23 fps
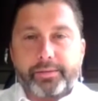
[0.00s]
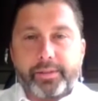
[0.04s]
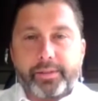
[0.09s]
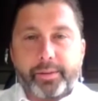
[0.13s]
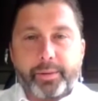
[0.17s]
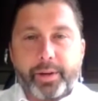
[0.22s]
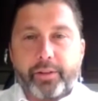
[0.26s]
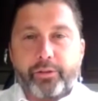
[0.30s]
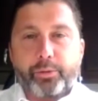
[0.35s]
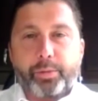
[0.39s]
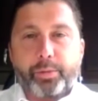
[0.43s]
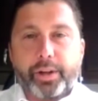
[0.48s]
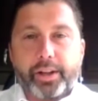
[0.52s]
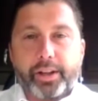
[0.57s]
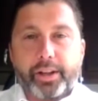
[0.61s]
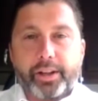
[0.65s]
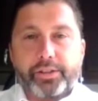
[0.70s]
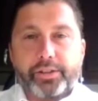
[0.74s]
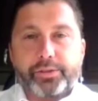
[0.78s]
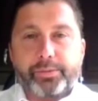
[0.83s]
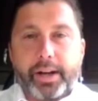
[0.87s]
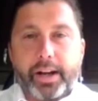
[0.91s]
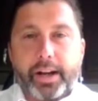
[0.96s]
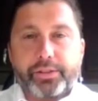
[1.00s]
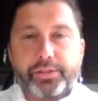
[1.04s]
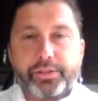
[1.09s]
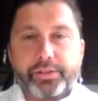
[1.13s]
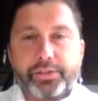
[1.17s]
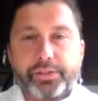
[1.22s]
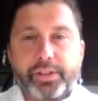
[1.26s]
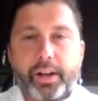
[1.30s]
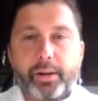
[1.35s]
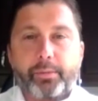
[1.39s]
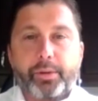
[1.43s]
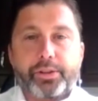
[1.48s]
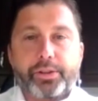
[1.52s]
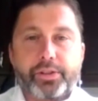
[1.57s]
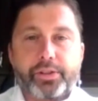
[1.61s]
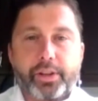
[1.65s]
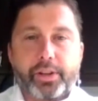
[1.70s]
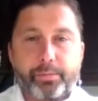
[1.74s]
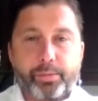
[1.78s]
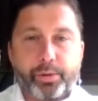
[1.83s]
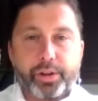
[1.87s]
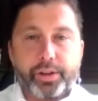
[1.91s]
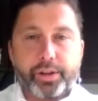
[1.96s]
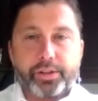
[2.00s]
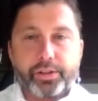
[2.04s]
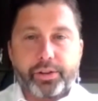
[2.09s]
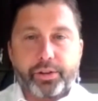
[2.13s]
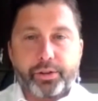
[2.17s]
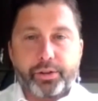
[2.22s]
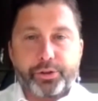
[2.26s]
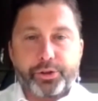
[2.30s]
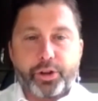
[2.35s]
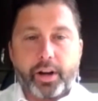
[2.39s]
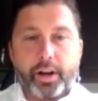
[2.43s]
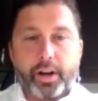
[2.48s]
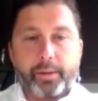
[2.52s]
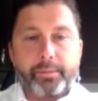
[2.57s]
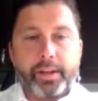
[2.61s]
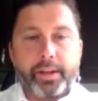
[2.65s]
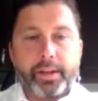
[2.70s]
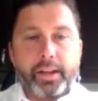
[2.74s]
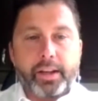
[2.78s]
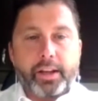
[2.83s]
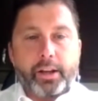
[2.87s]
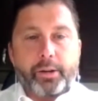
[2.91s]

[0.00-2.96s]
I mean, everybody espouses how much they put into their job.